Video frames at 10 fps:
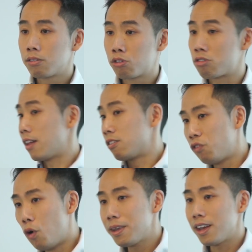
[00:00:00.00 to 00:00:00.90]

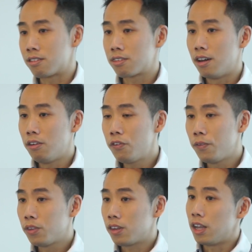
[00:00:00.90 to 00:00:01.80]
transforming itself
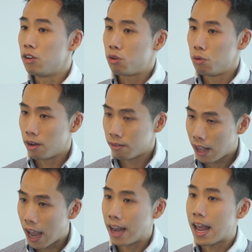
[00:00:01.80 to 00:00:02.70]
into
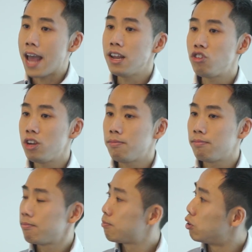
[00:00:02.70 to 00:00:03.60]
an energy
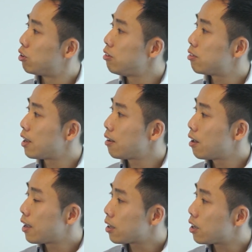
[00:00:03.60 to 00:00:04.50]
producing
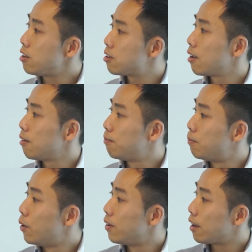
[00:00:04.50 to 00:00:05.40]
heat
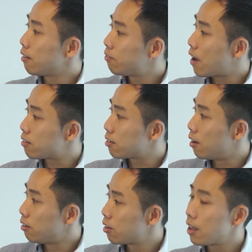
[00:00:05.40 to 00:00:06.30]
burning fat
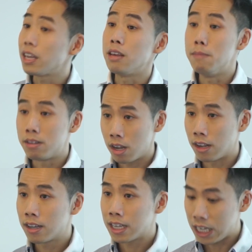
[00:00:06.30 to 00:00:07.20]
cells
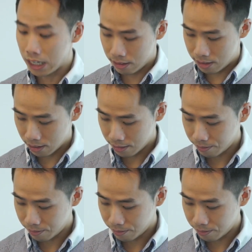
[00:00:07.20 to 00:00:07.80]
emitting heat.